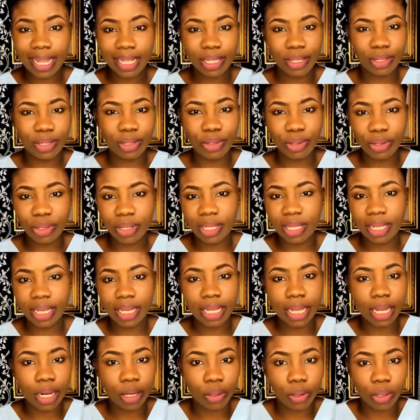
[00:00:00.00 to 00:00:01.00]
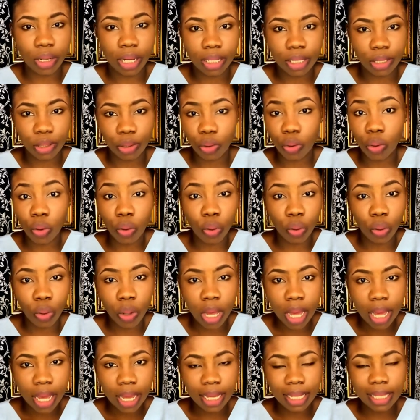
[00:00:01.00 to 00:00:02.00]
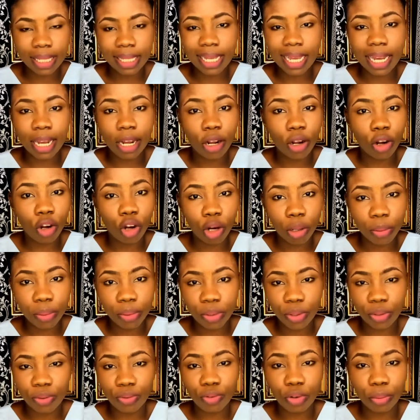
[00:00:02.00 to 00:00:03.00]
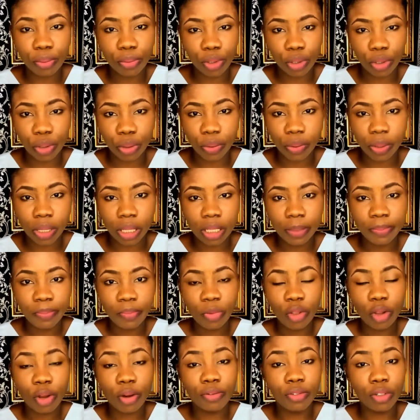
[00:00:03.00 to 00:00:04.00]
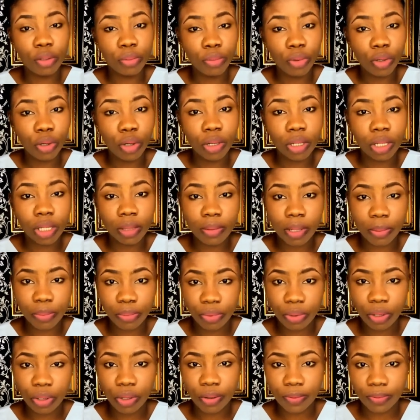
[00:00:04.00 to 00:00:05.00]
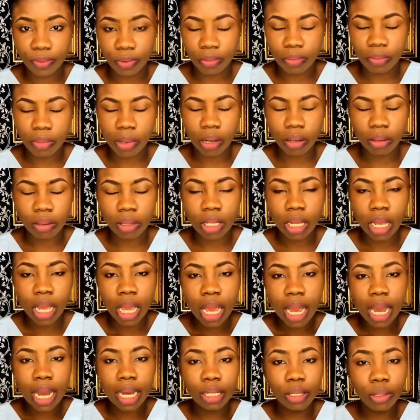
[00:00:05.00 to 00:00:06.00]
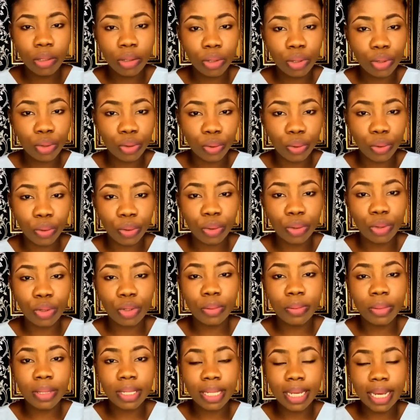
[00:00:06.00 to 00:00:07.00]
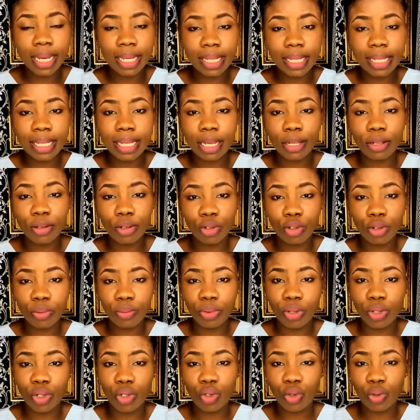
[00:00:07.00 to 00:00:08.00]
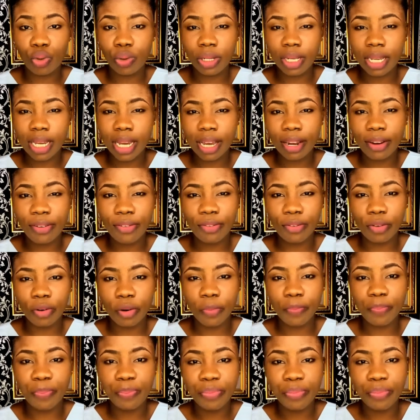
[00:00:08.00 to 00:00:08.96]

just take it at a go, it can cause rupturing of the mucous membrane of the mouth. And also, stomatitis can also be triggered from